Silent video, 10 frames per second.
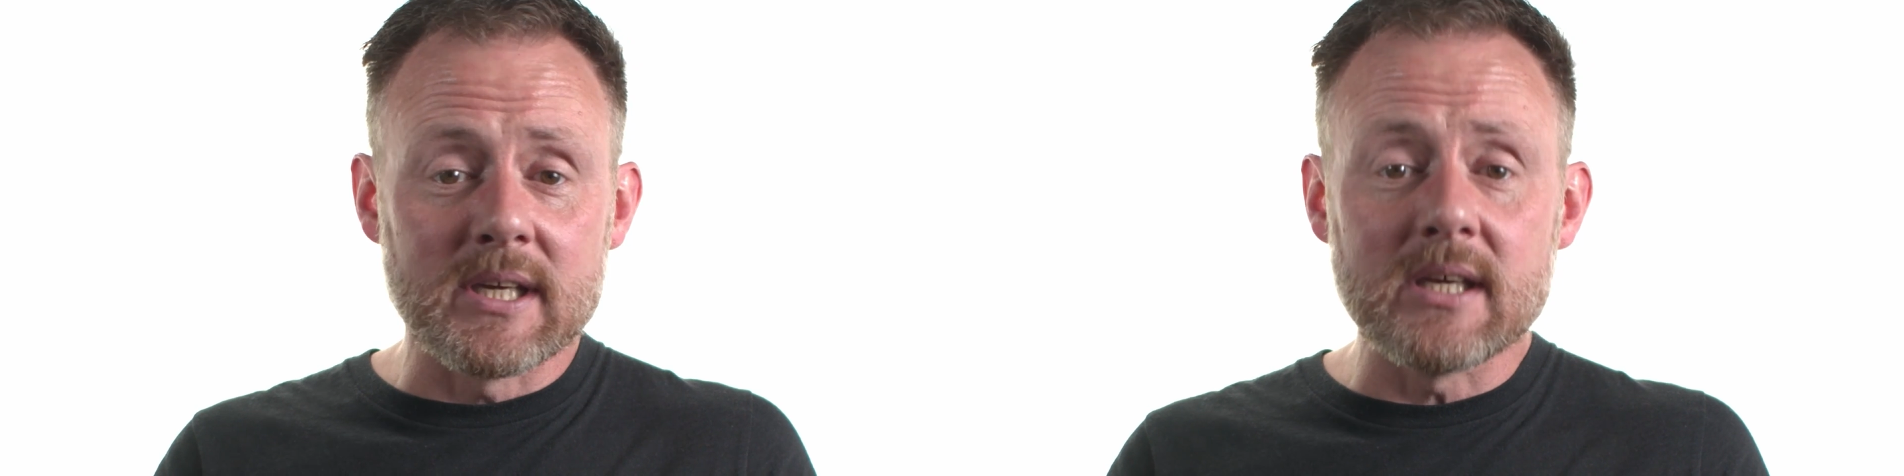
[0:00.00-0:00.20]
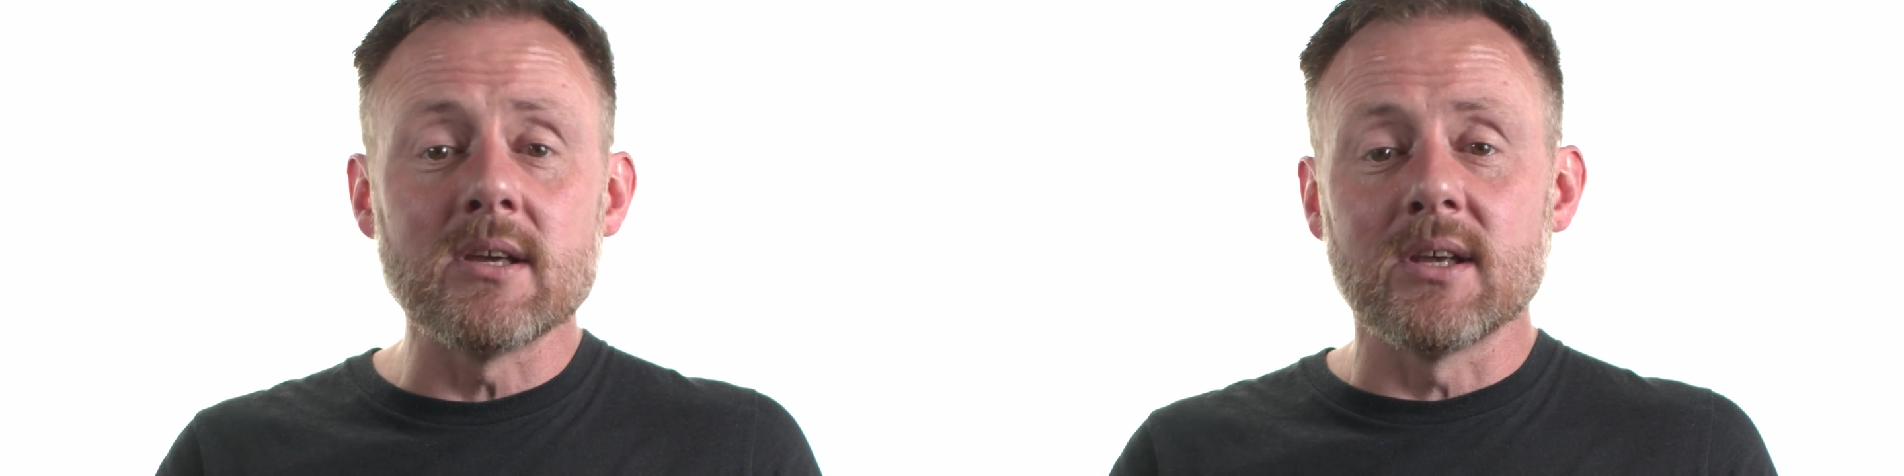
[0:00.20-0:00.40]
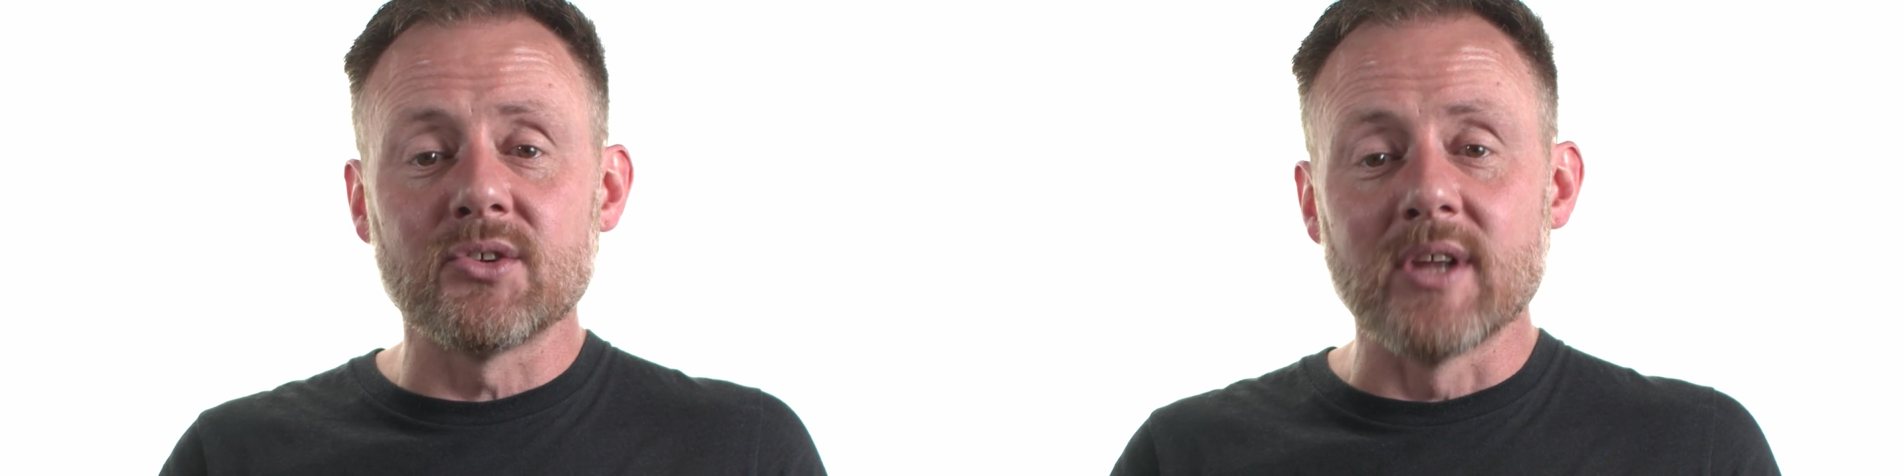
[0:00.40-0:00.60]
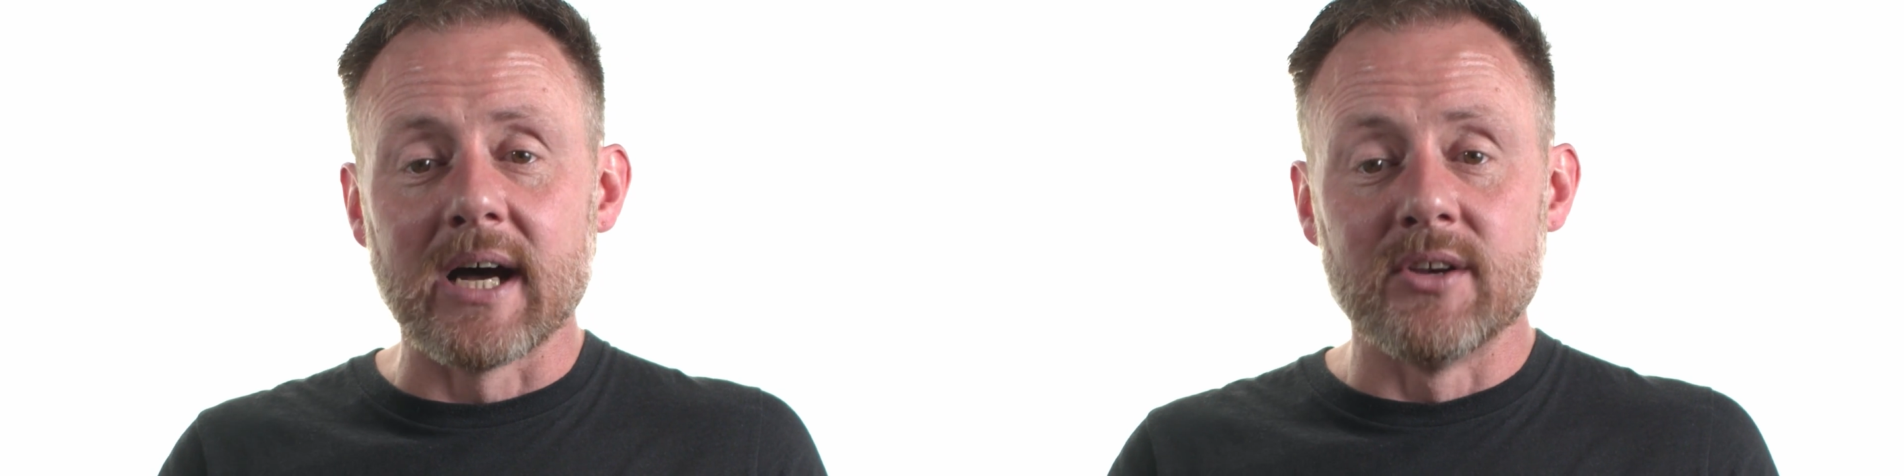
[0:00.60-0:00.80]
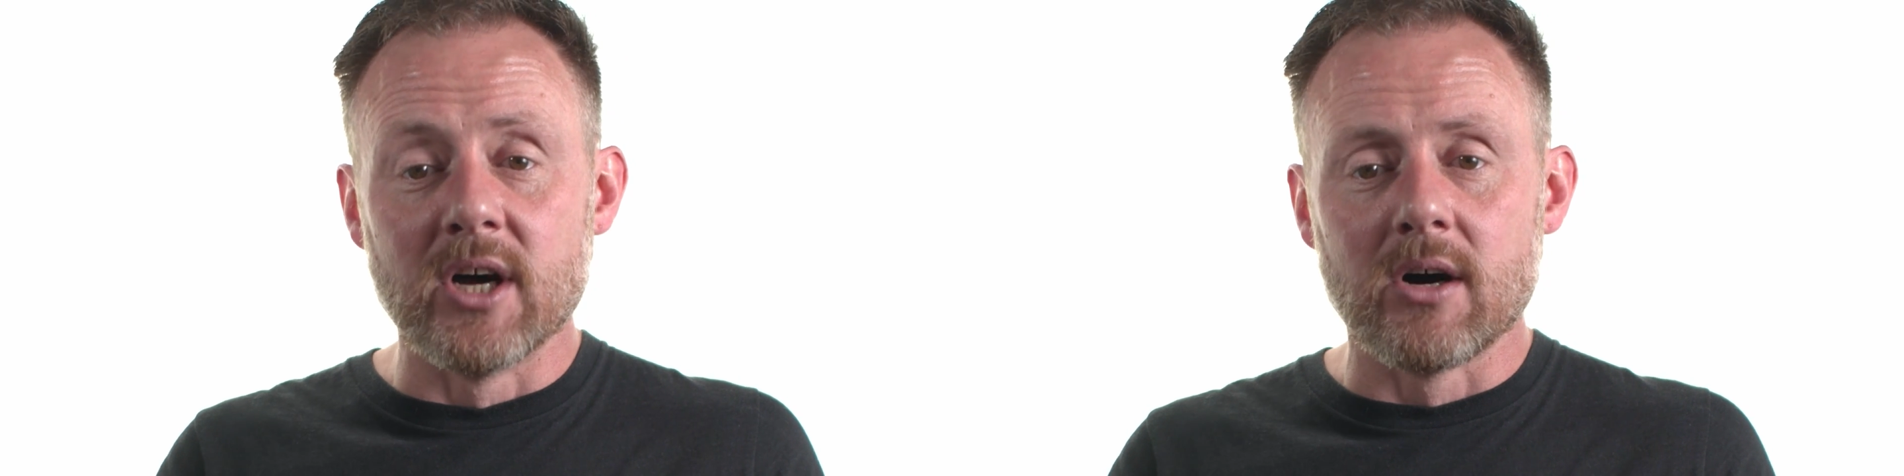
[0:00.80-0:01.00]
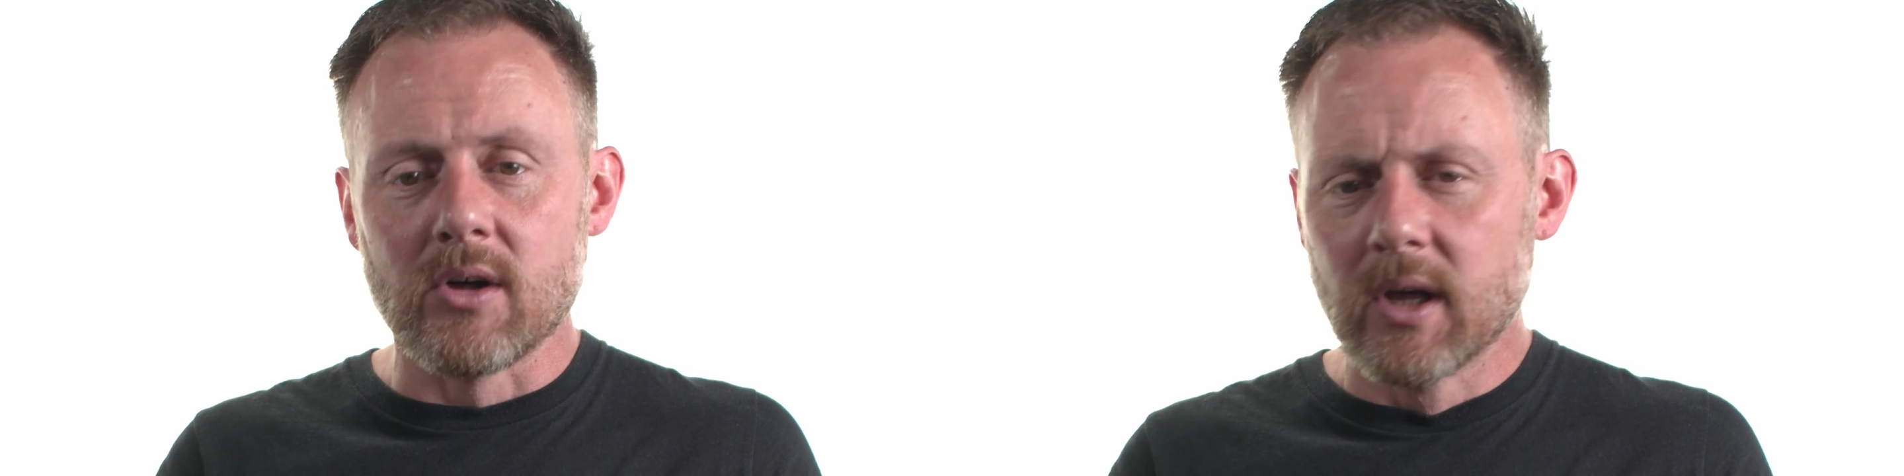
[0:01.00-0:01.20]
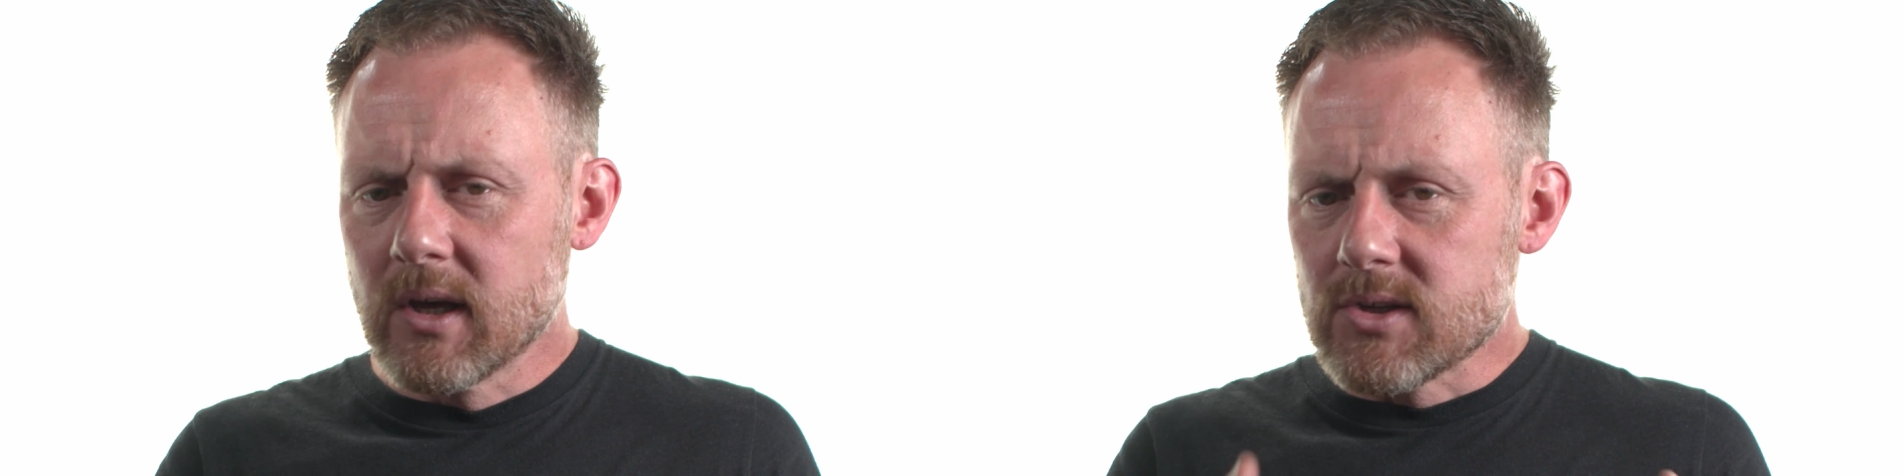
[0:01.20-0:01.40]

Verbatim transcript: key is not null,